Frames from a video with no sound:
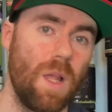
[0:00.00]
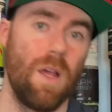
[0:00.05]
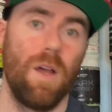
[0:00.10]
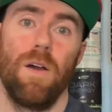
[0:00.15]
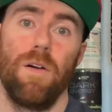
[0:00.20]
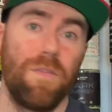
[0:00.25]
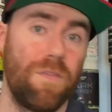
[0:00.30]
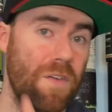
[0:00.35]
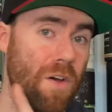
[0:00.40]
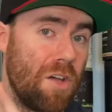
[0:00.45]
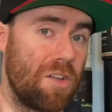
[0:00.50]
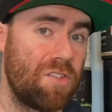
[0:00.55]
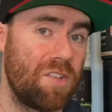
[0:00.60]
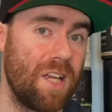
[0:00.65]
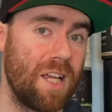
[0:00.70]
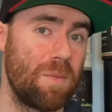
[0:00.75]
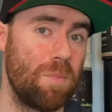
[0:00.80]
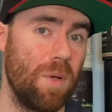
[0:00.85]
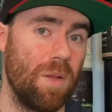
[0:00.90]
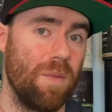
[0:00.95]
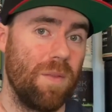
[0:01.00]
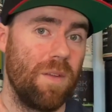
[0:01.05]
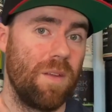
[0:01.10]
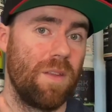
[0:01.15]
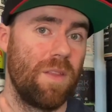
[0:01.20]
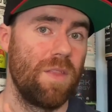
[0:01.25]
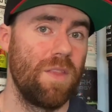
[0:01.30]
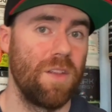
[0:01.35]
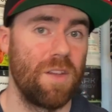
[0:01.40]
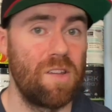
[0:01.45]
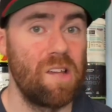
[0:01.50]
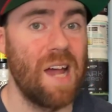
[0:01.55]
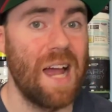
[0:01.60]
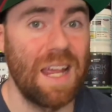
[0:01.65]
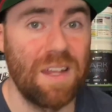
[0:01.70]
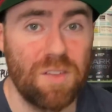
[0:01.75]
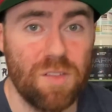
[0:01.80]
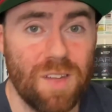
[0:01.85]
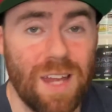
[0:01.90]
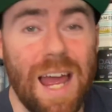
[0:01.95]
First segment, the
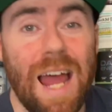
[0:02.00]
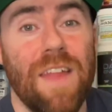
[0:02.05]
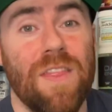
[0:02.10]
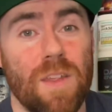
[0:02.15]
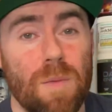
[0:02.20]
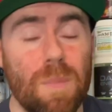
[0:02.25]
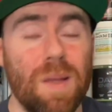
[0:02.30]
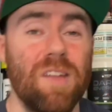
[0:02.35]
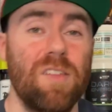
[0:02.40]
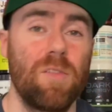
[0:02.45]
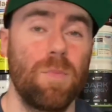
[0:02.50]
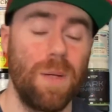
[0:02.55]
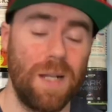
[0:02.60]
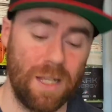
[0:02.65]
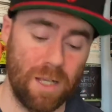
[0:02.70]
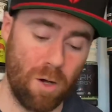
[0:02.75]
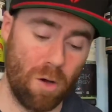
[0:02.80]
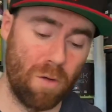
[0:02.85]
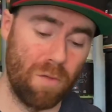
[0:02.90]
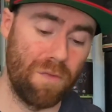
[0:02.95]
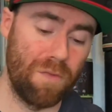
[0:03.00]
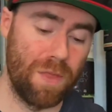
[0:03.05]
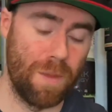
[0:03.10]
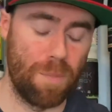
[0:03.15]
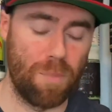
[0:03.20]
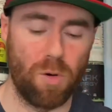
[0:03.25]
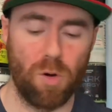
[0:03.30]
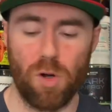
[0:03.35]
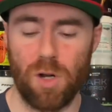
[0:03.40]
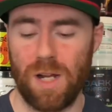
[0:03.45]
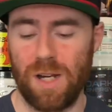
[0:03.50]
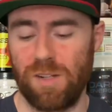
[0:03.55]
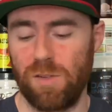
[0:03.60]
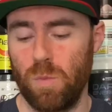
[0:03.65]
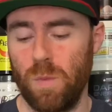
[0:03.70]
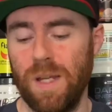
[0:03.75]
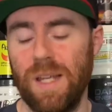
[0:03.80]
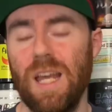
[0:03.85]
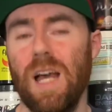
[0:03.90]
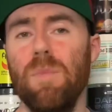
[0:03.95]
taste and the mixability of the product. And
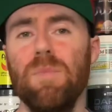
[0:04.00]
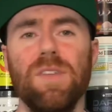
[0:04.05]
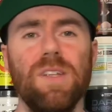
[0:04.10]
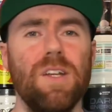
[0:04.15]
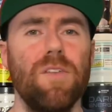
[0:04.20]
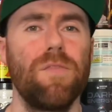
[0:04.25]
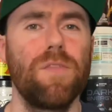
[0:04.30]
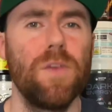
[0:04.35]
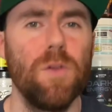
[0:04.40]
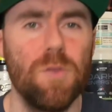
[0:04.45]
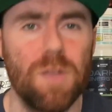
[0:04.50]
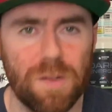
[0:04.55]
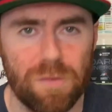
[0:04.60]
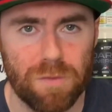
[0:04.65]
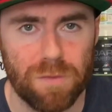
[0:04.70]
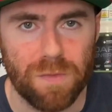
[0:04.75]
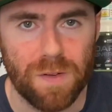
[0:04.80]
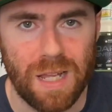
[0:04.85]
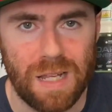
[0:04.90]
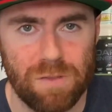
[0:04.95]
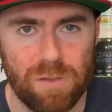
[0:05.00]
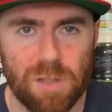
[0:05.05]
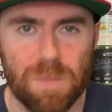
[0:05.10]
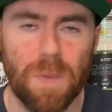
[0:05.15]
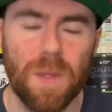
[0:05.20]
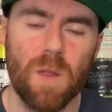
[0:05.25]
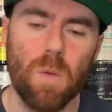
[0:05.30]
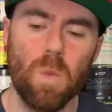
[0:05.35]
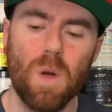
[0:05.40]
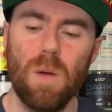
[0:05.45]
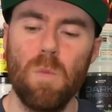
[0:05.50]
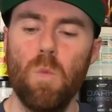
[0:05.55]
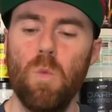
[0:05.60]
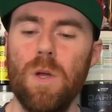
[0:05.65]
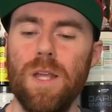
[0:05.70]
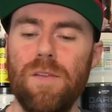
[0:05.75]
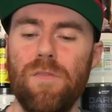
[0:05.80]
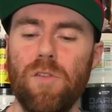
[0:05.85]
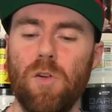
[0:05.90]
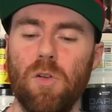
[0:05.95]
it comes in a few different flavours, but the one
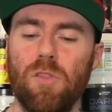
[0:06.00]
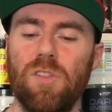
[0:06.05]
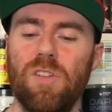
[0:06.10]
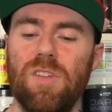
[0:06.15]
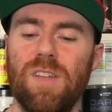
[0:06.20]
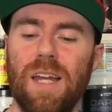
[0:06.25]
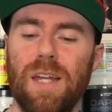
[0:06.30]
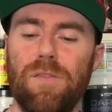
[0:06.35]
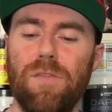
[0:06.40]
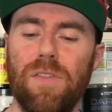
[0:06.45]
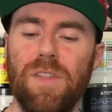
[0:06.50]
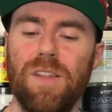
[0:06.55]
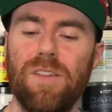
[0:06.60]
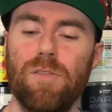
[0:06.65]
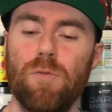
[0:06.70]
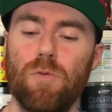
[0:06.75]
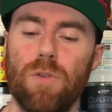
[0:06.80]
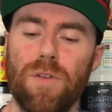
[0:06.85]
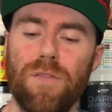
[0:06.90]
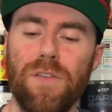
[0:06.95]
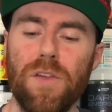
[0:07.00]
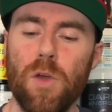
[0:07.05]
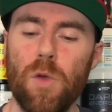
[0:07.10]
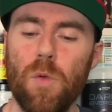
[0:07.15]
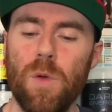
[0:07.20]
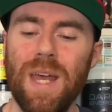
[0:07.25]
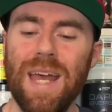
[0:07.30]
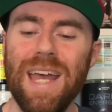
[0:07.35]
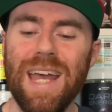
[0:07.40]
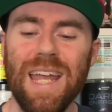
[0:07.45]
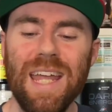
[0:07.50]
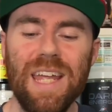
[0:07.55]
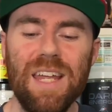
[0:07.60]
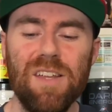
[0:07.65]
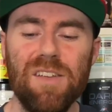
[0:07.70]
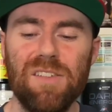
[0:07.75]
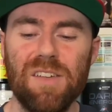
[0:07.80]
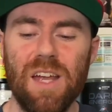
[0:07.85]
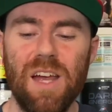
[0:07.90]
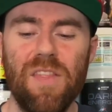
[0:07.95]
we've got today for this review
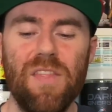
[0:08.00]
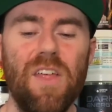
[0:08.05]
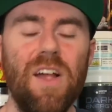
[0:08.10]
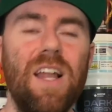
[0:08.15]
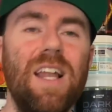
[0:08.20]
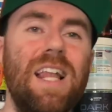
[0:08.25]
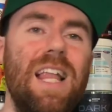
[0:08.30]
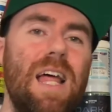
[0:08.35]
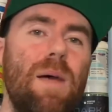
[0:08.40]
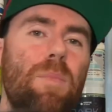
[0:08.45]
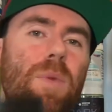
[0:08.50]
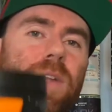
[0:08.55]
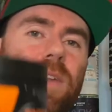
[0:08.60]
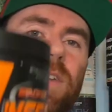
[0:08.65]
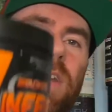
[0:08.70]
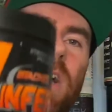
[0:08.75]
is the Lemon